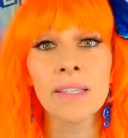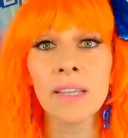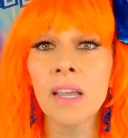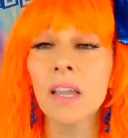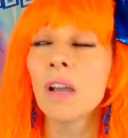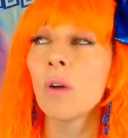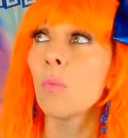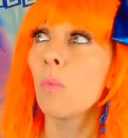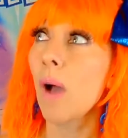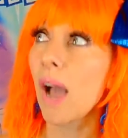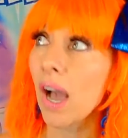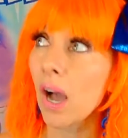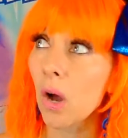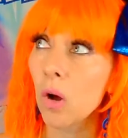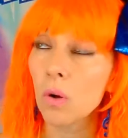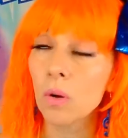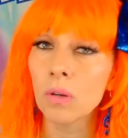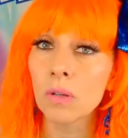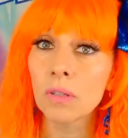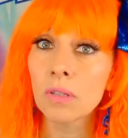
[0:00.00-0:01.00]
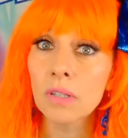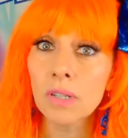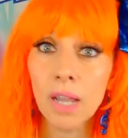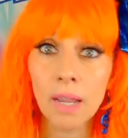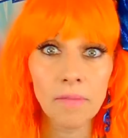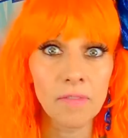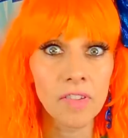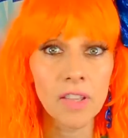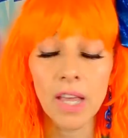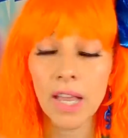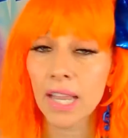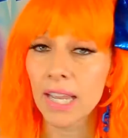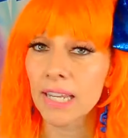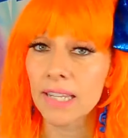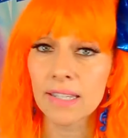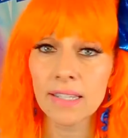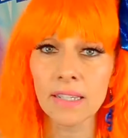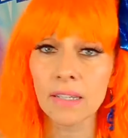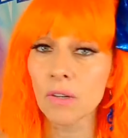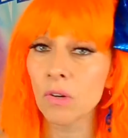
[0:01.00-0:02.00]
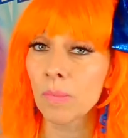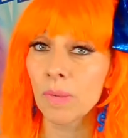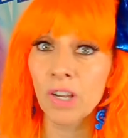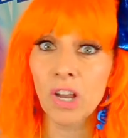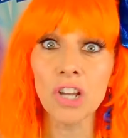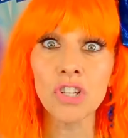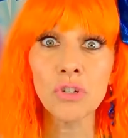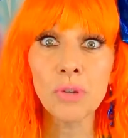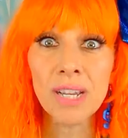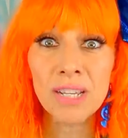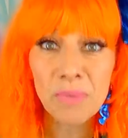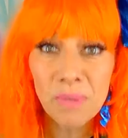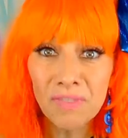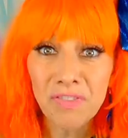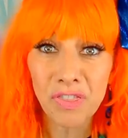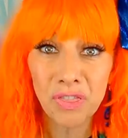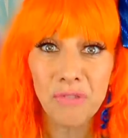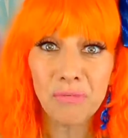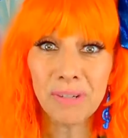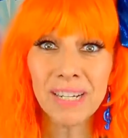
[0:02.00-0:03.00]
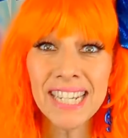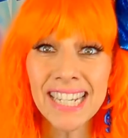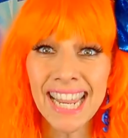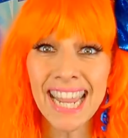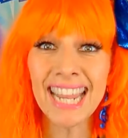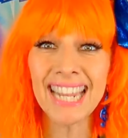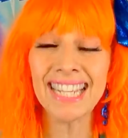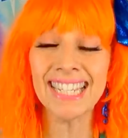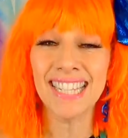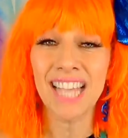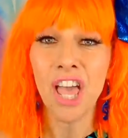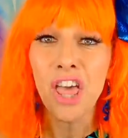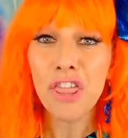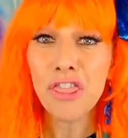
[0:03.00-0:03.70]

Wow, time flies. Oh my gosh, you guys, we have 3 days.